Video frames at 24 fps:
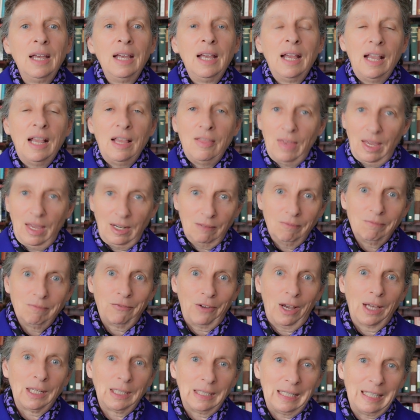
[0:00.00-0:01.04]
he then
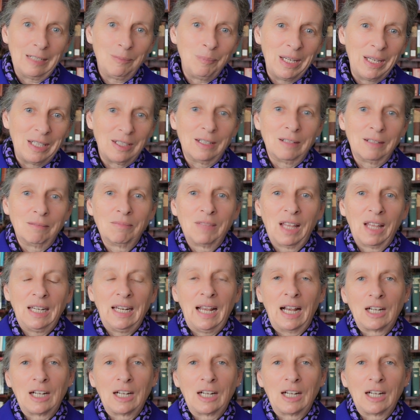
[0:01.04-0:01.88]
finally admitted that he